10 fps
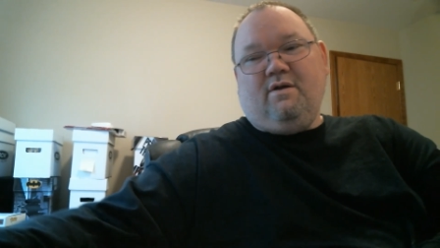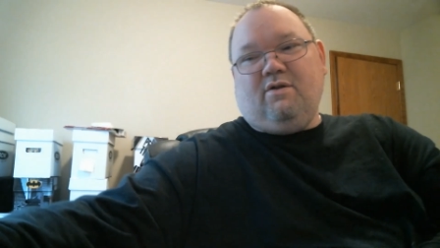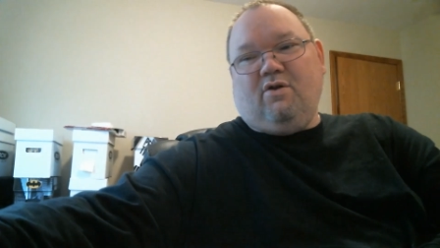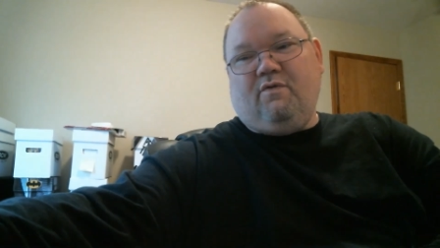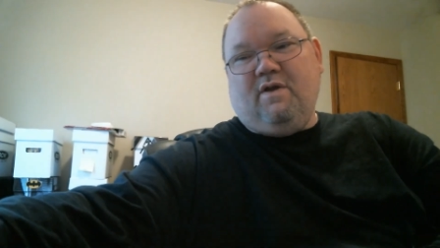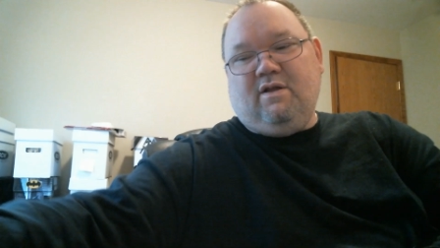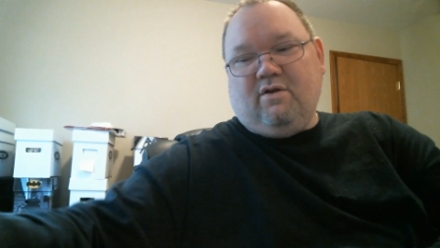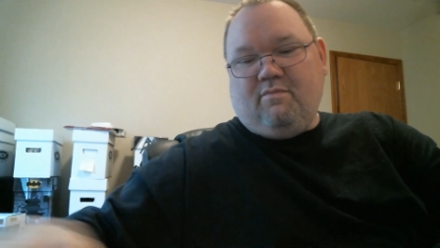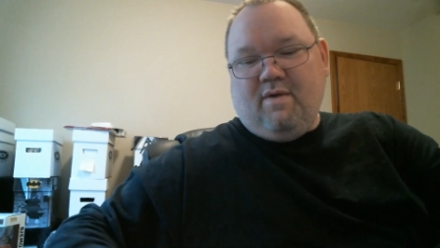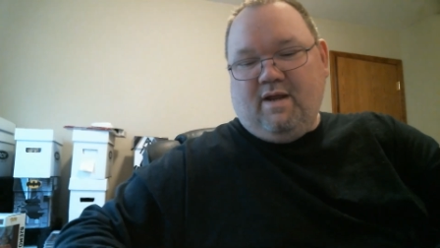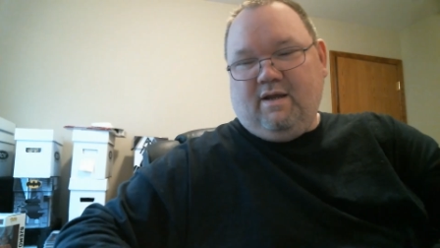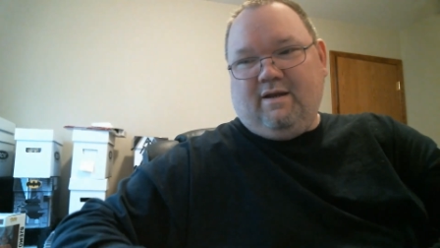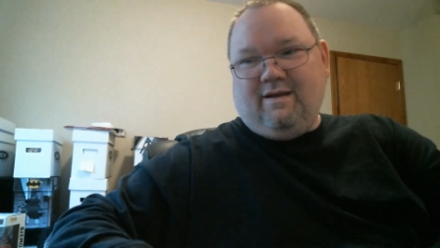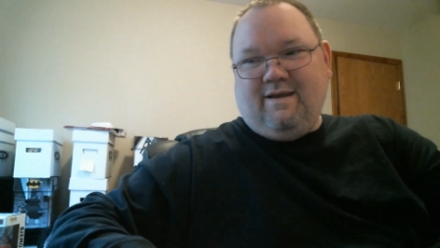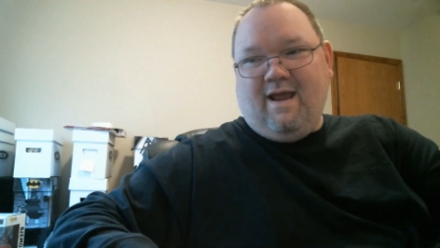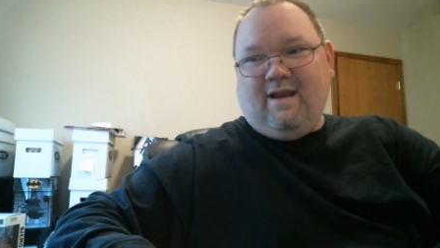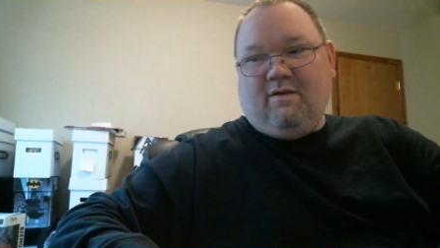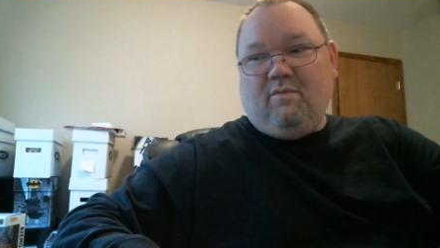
those things are making a dent.